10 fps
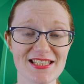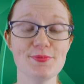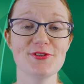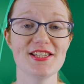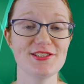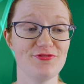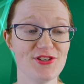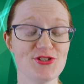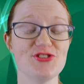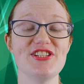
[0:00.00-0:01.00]
80%
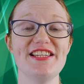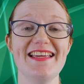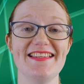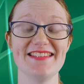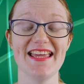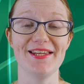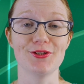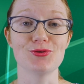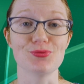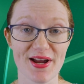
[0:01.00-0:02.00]
efficiency is
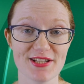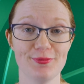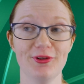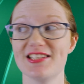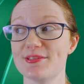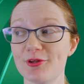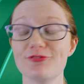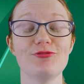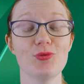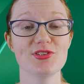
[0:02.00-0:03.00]
incredible. It's about
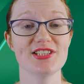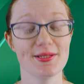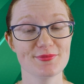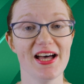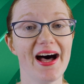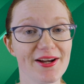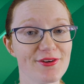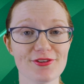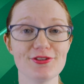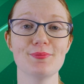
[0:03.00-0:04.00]
4 times
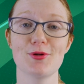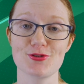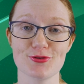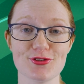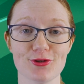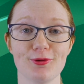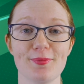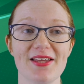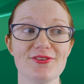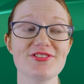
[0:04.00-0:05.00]
higher than commercial solar
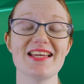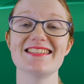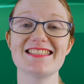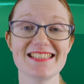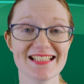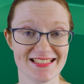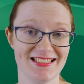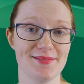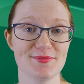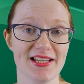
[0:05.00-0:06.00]
panels and 6
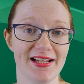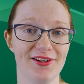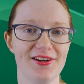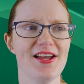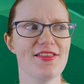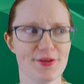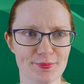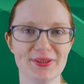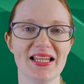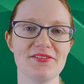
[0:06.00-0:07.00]
times higher than
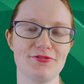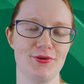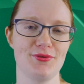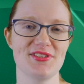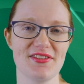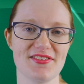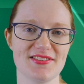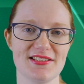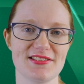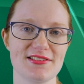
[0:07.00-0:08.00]
plant
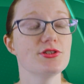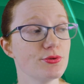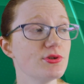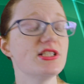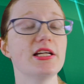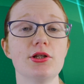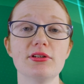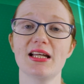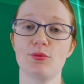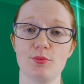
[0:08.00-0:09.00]
photosynthesis. So you take your
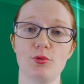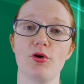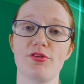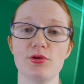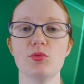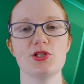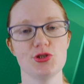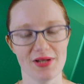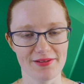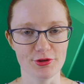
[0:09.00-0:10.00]
liquid broth in which
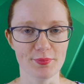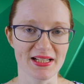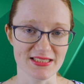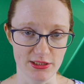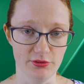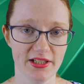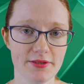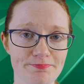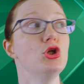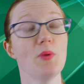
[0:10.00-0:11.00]
you have your
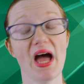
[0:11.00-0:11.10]
bacteria, you